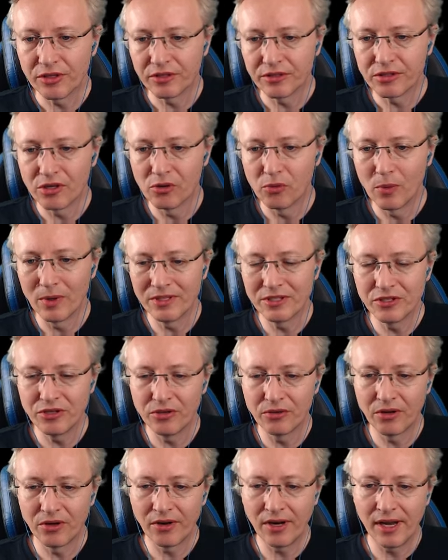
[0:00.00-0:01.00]
So once
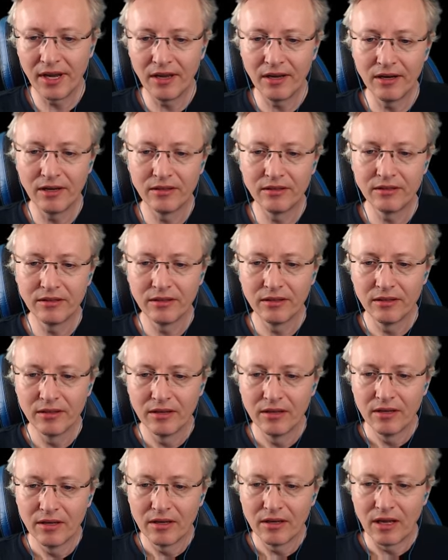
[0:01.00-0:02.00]
you created
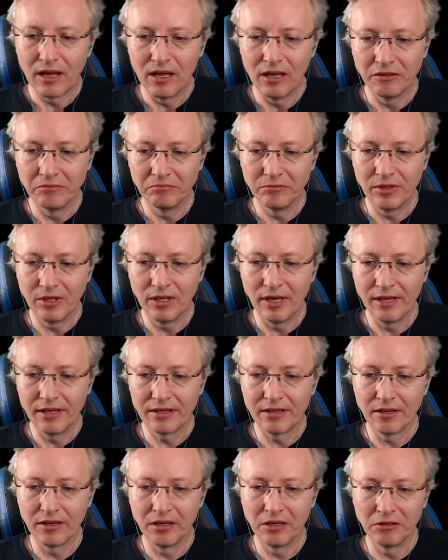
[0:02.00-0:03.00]

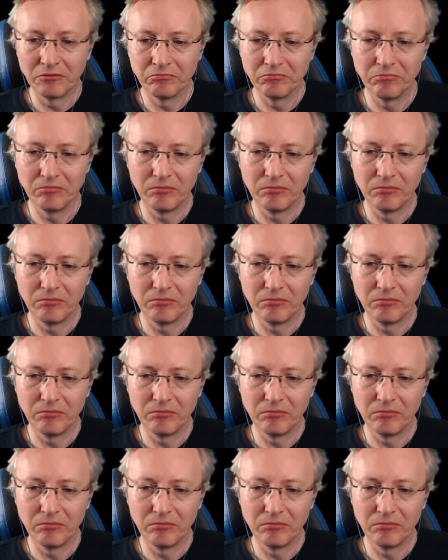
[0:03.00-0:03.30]
like a